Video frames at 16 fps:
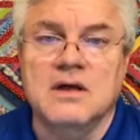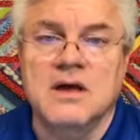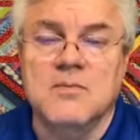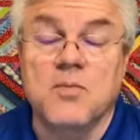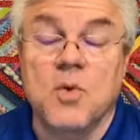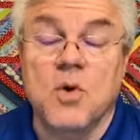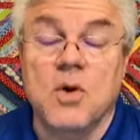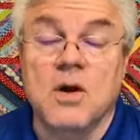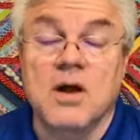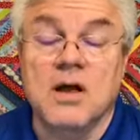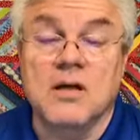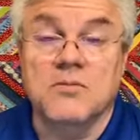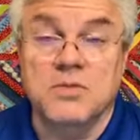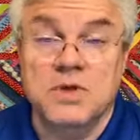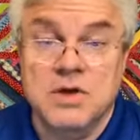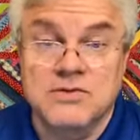more
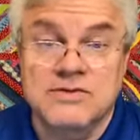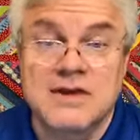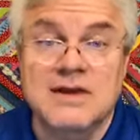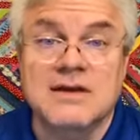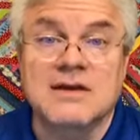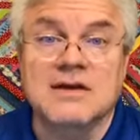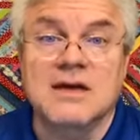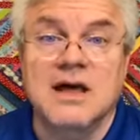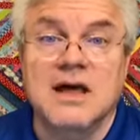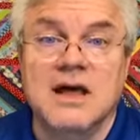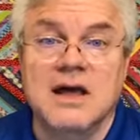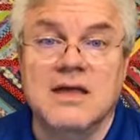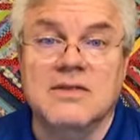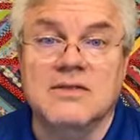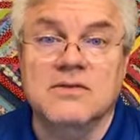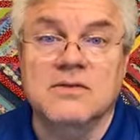music
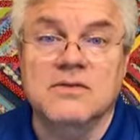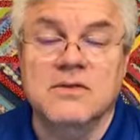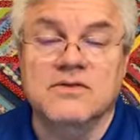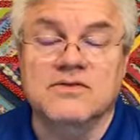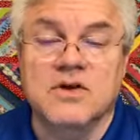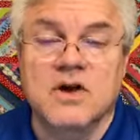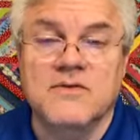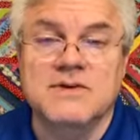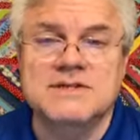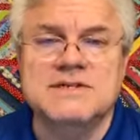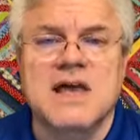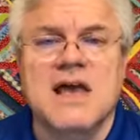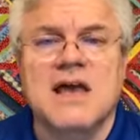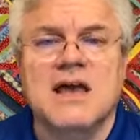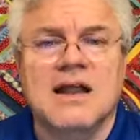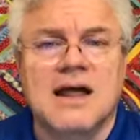in the service.
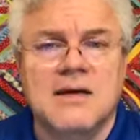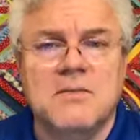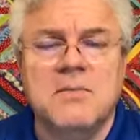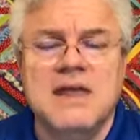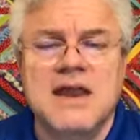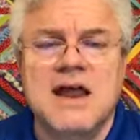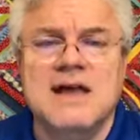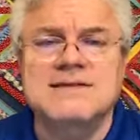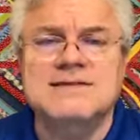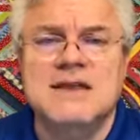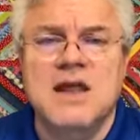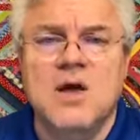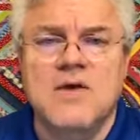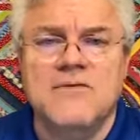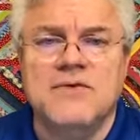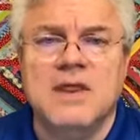It'd be nice to
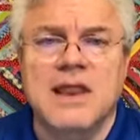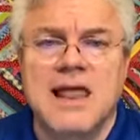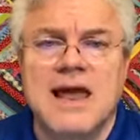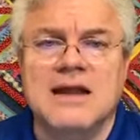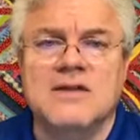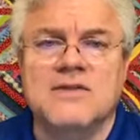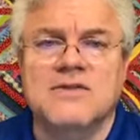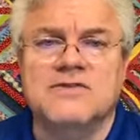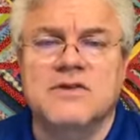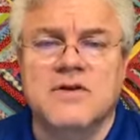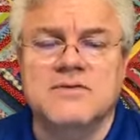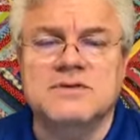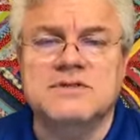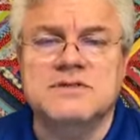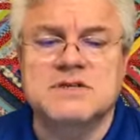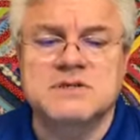know if you liked the
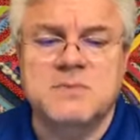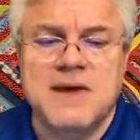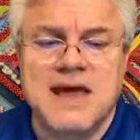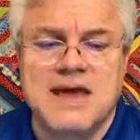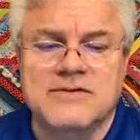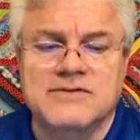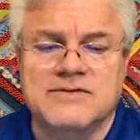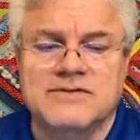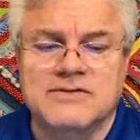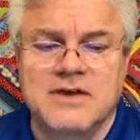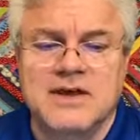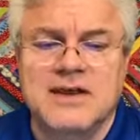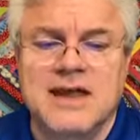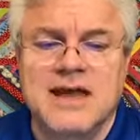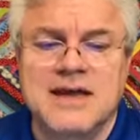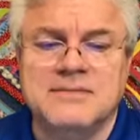service this past
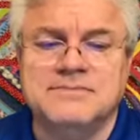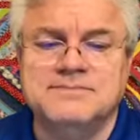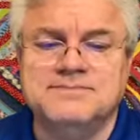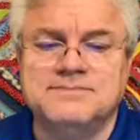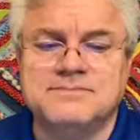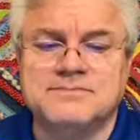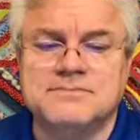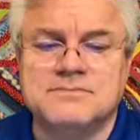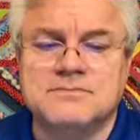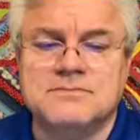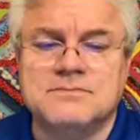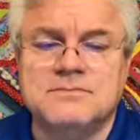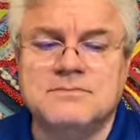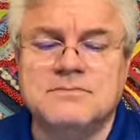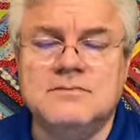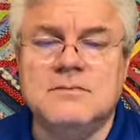Sunday.
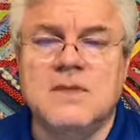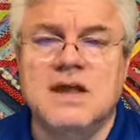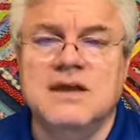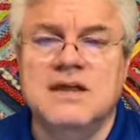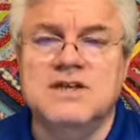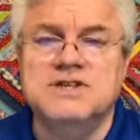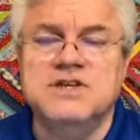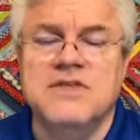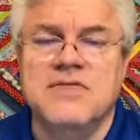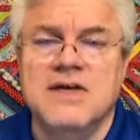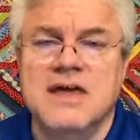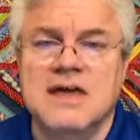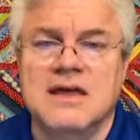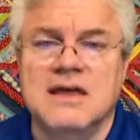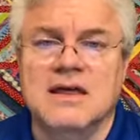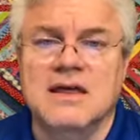Did you
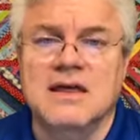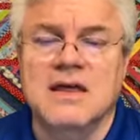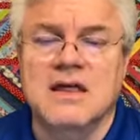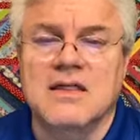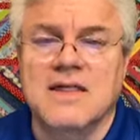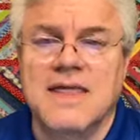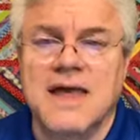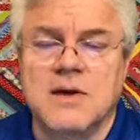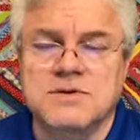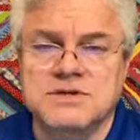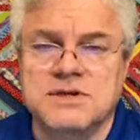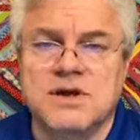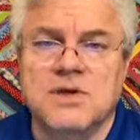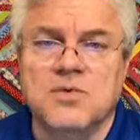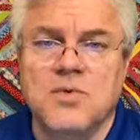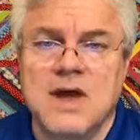think that that was a
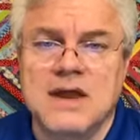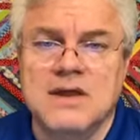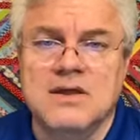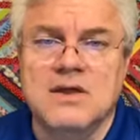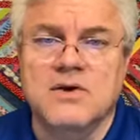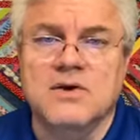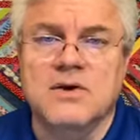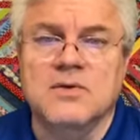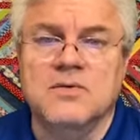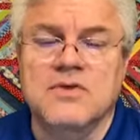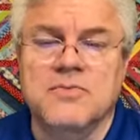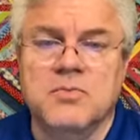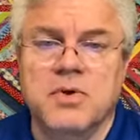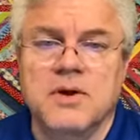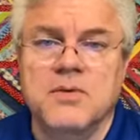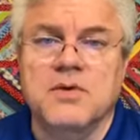good way to do it,
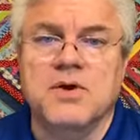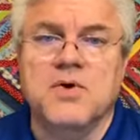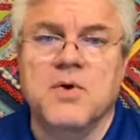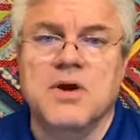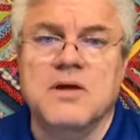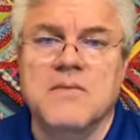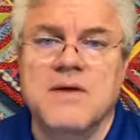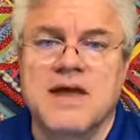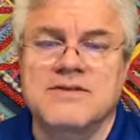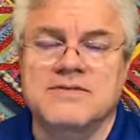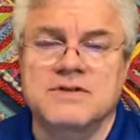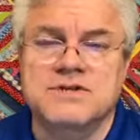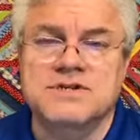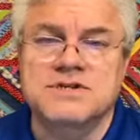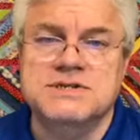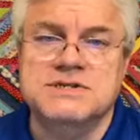with pre-recorded
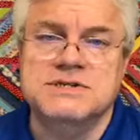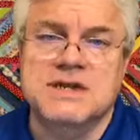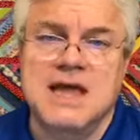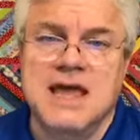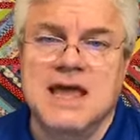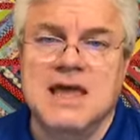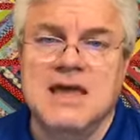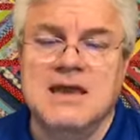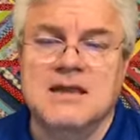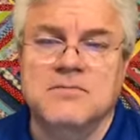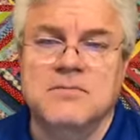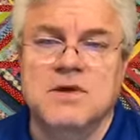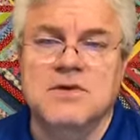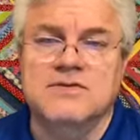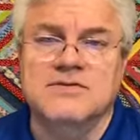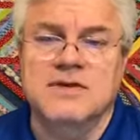messages and
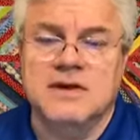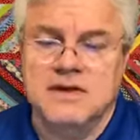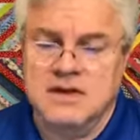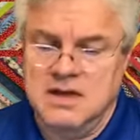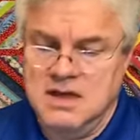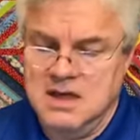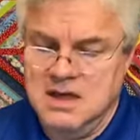music